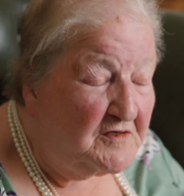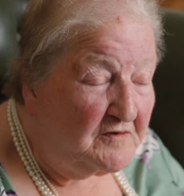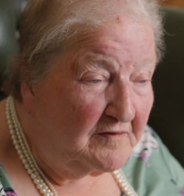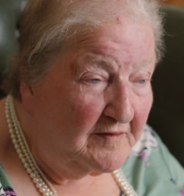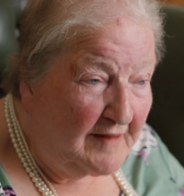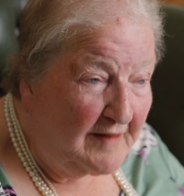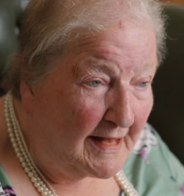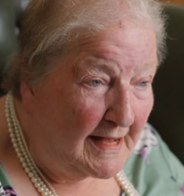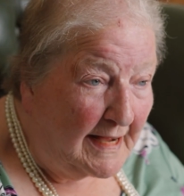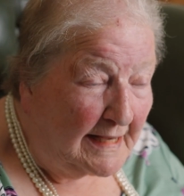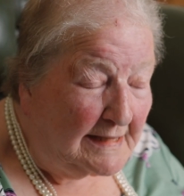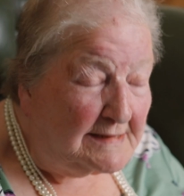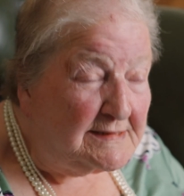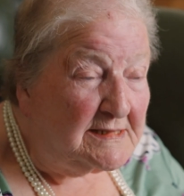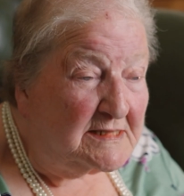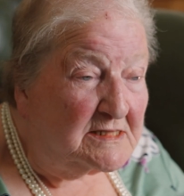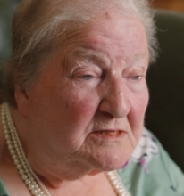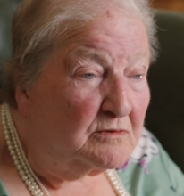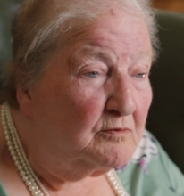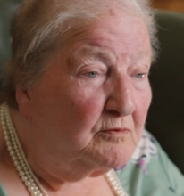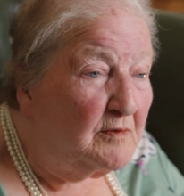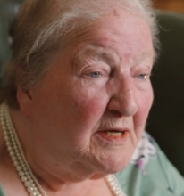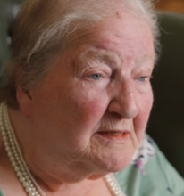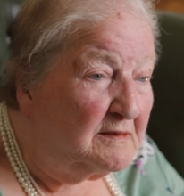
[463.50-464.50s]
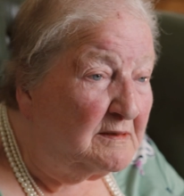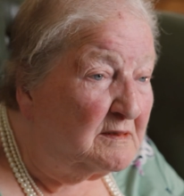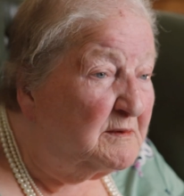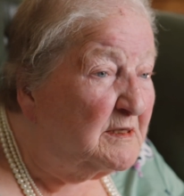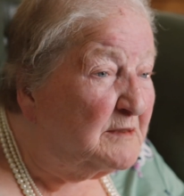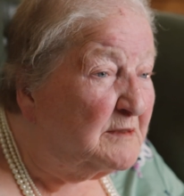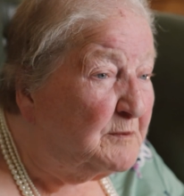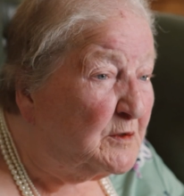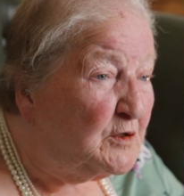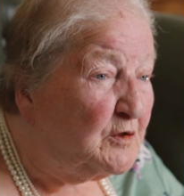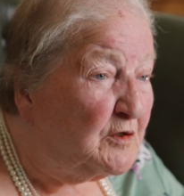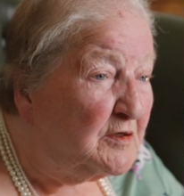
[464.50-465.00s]
that, when they
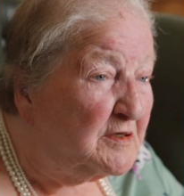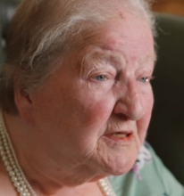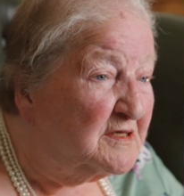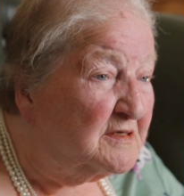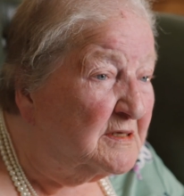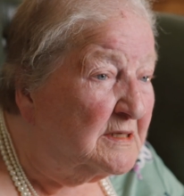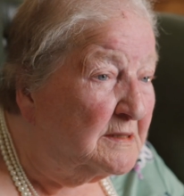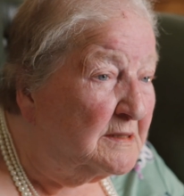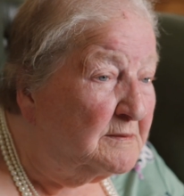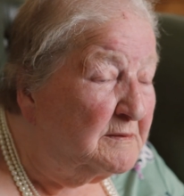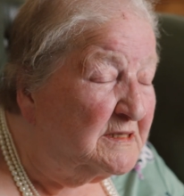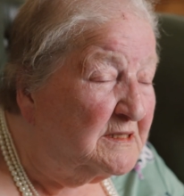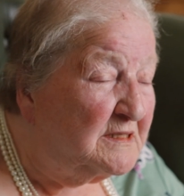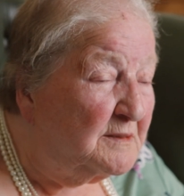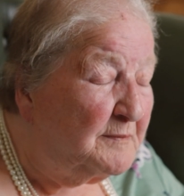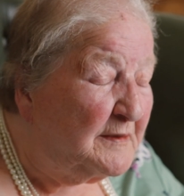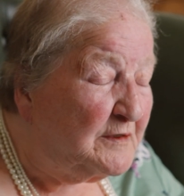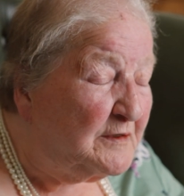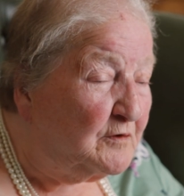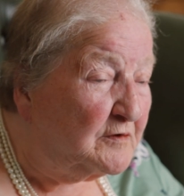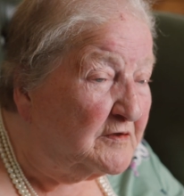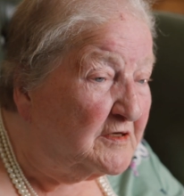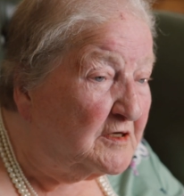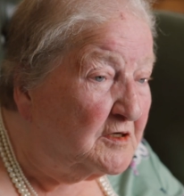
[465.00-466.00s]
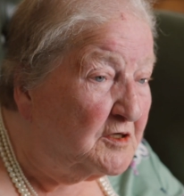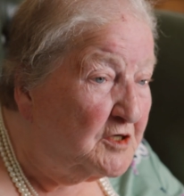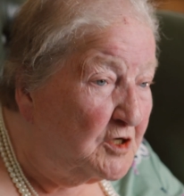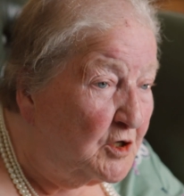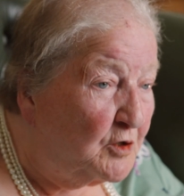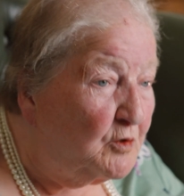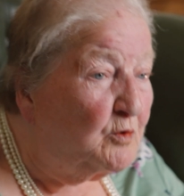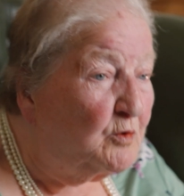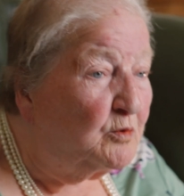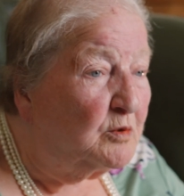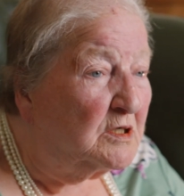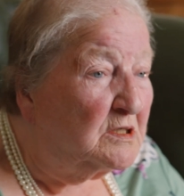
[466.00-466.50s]
built the
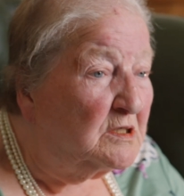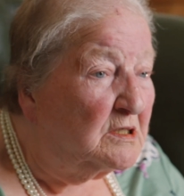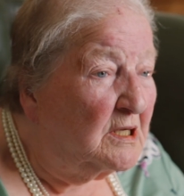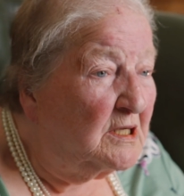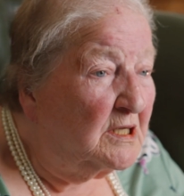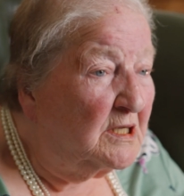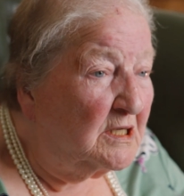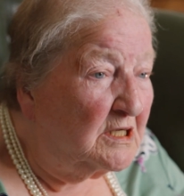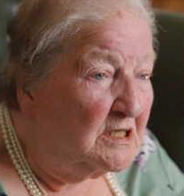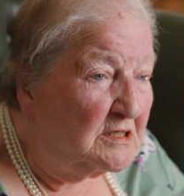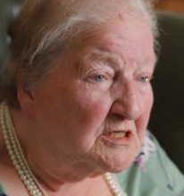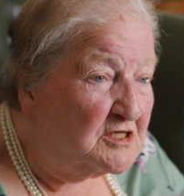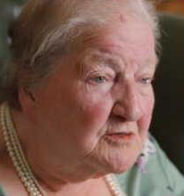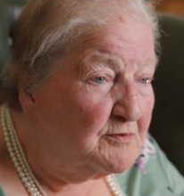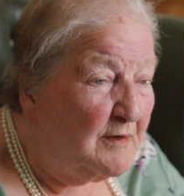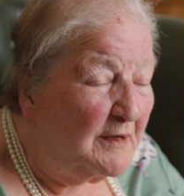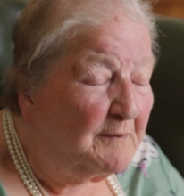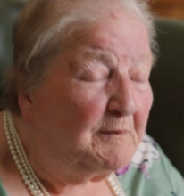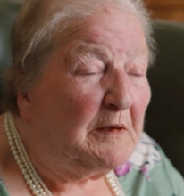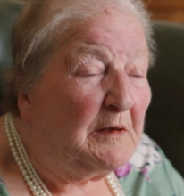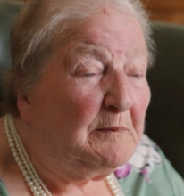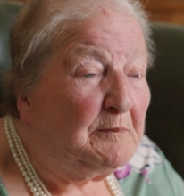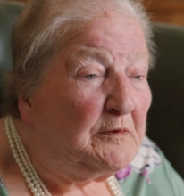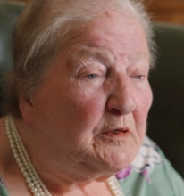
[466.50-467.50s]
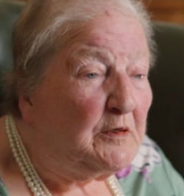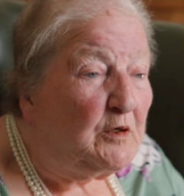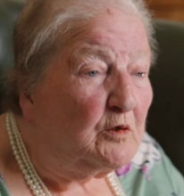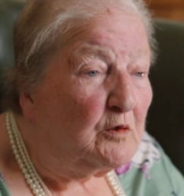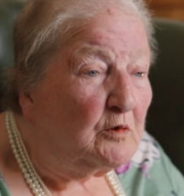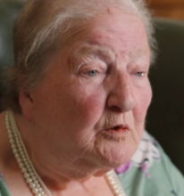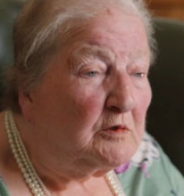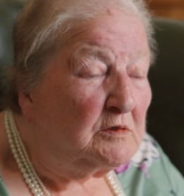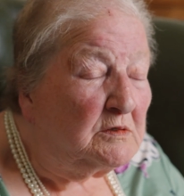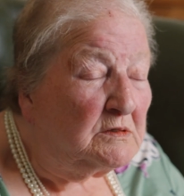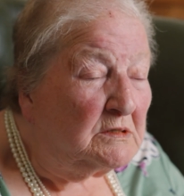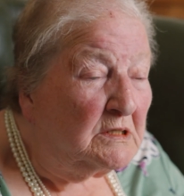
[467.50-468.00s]
new swimming
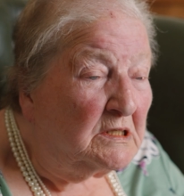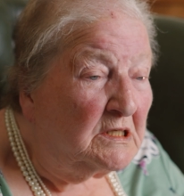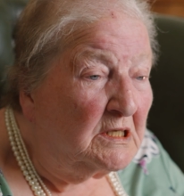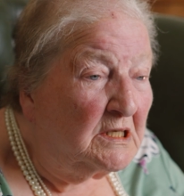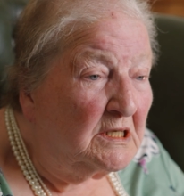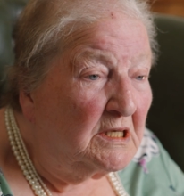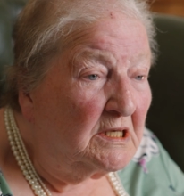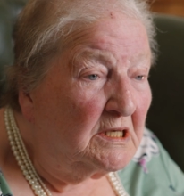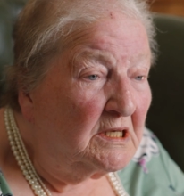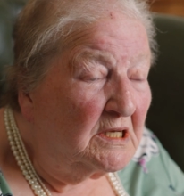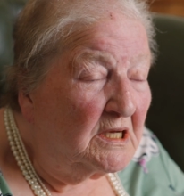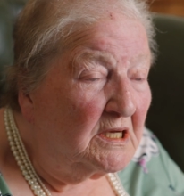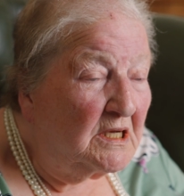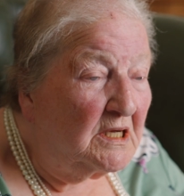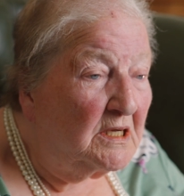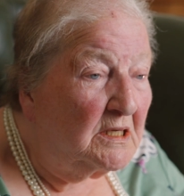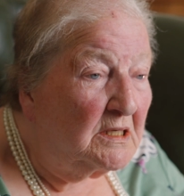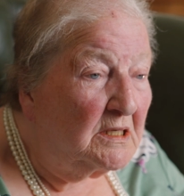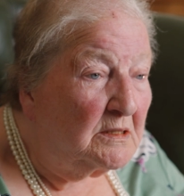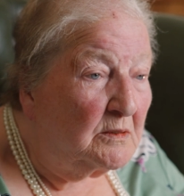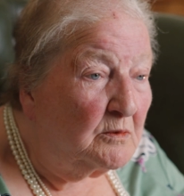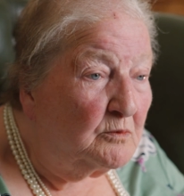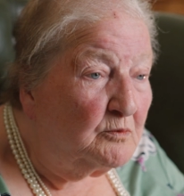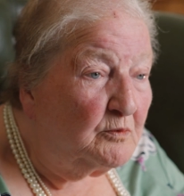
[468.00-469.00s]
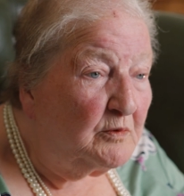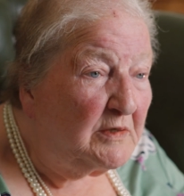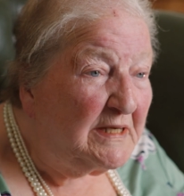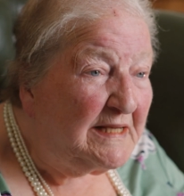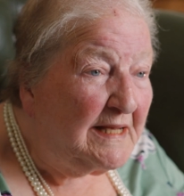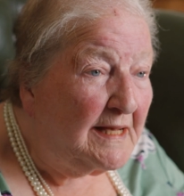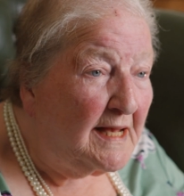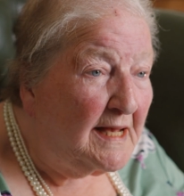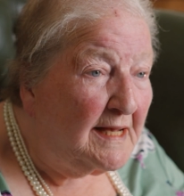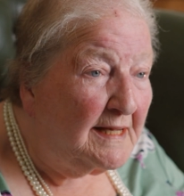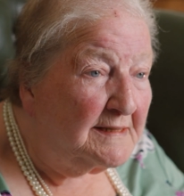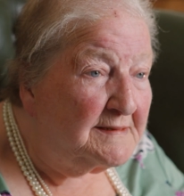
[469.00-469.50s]
pool, we
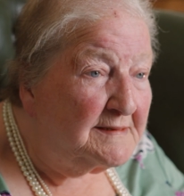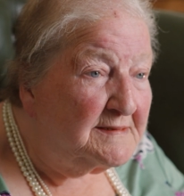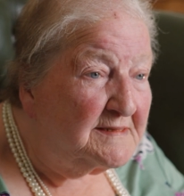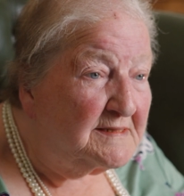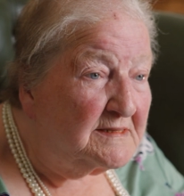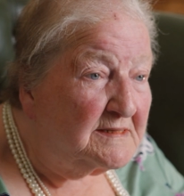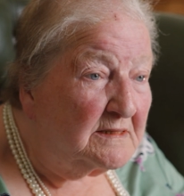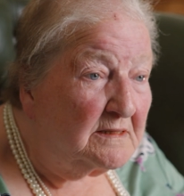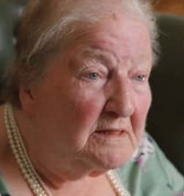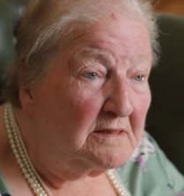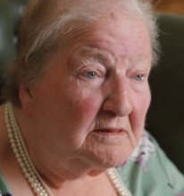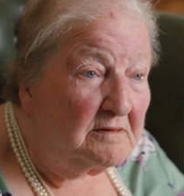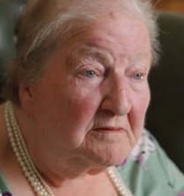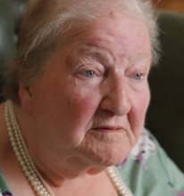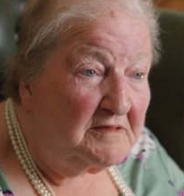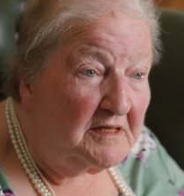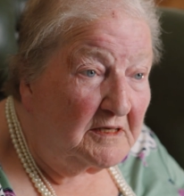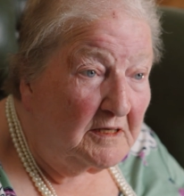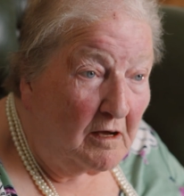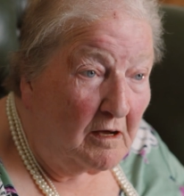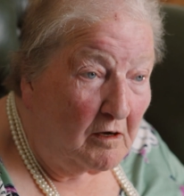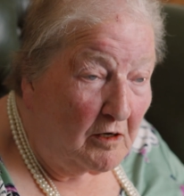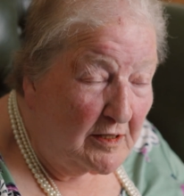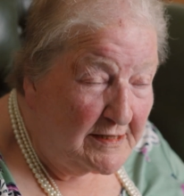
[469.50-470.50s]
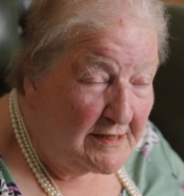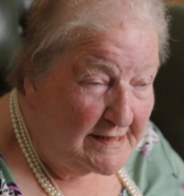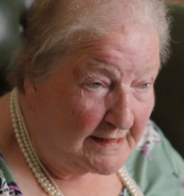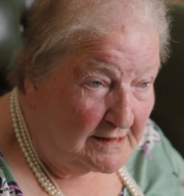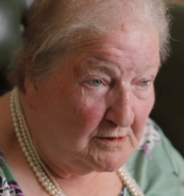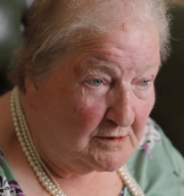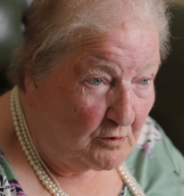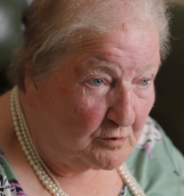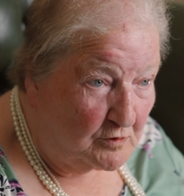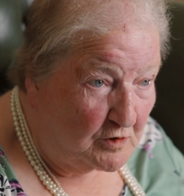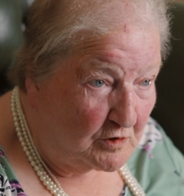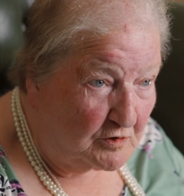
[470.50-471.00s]
had the guide
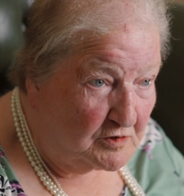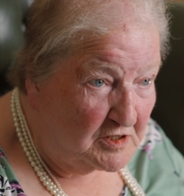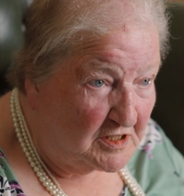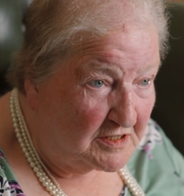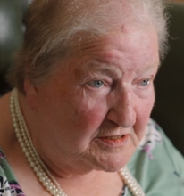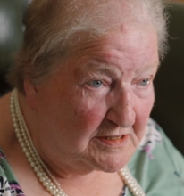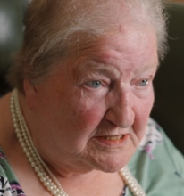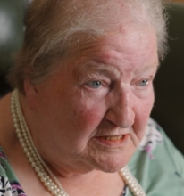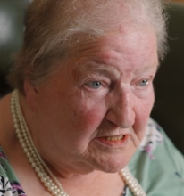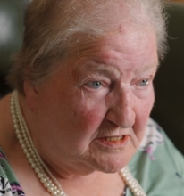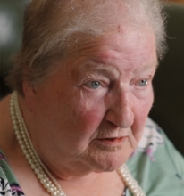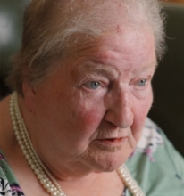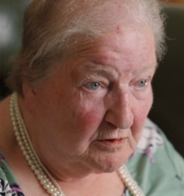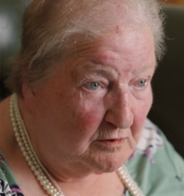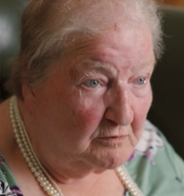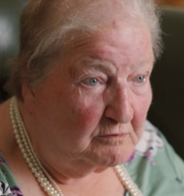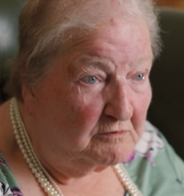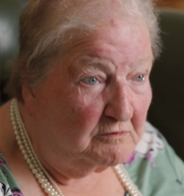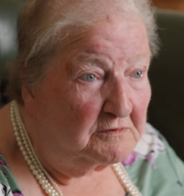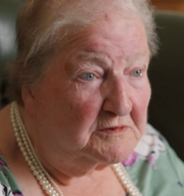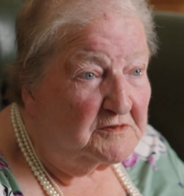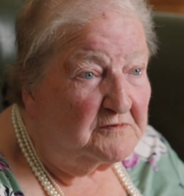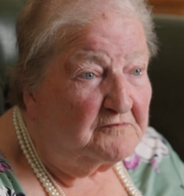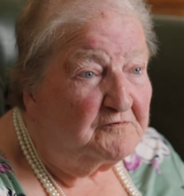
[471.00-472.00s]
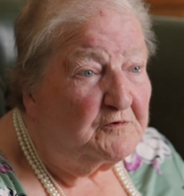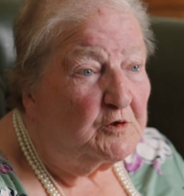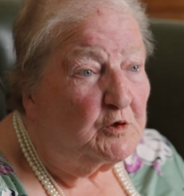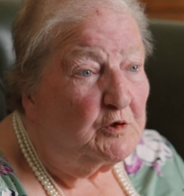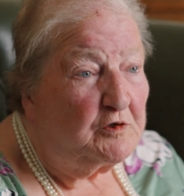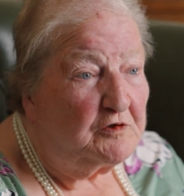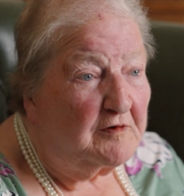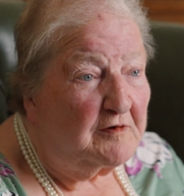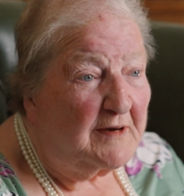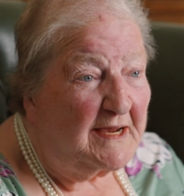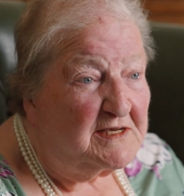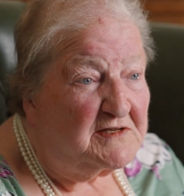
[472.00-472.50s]
headquarters to
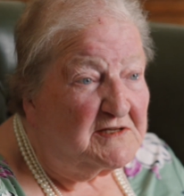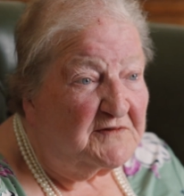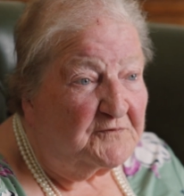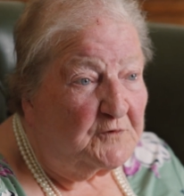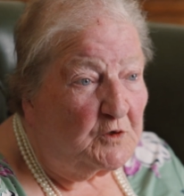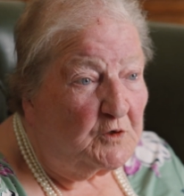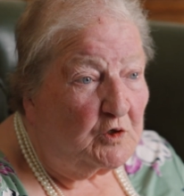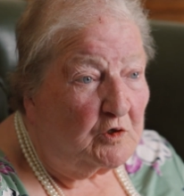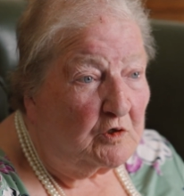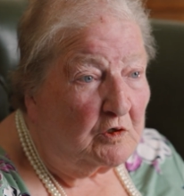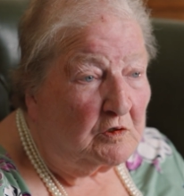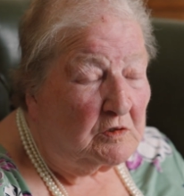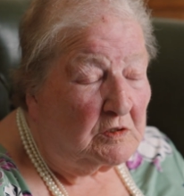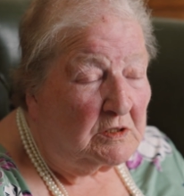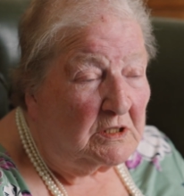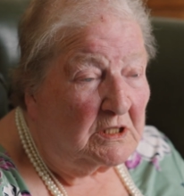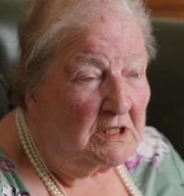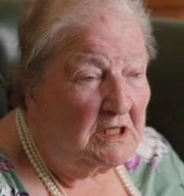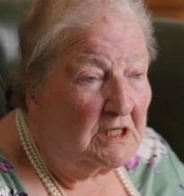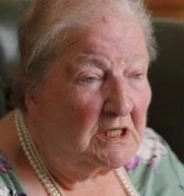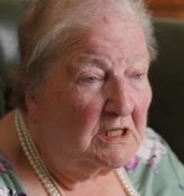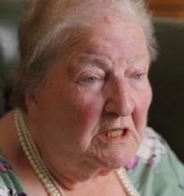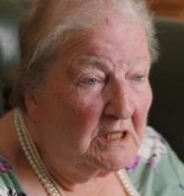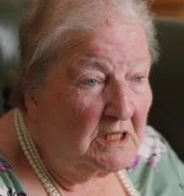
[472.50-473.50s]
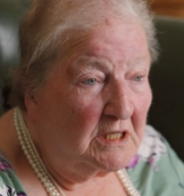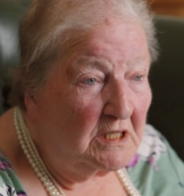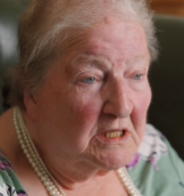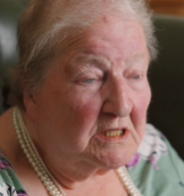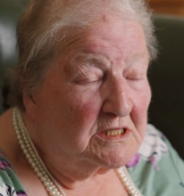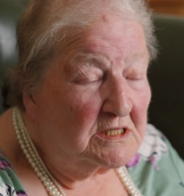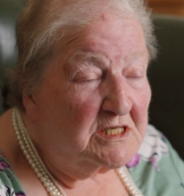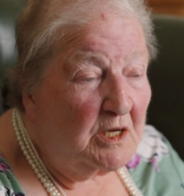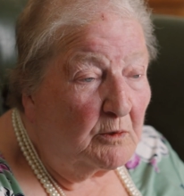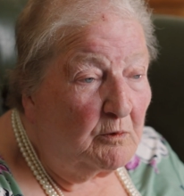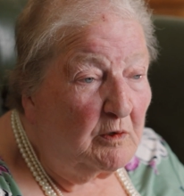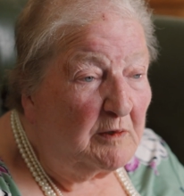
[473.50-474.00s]
fundraise for.
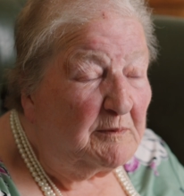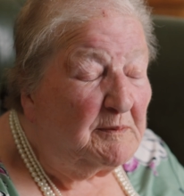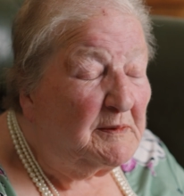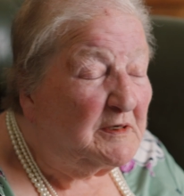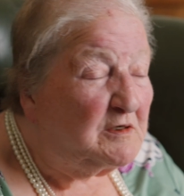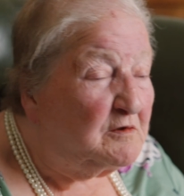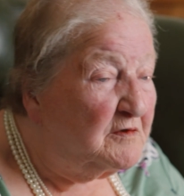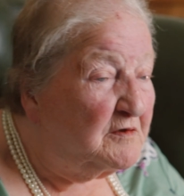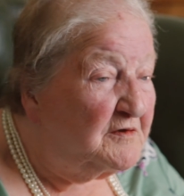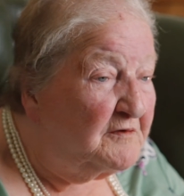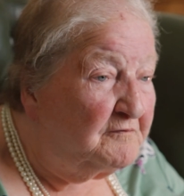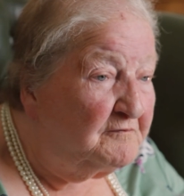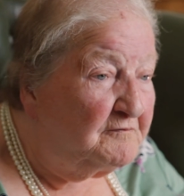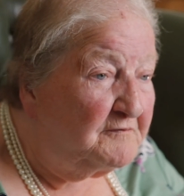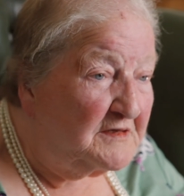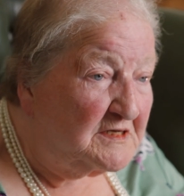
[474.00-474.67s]
So we built the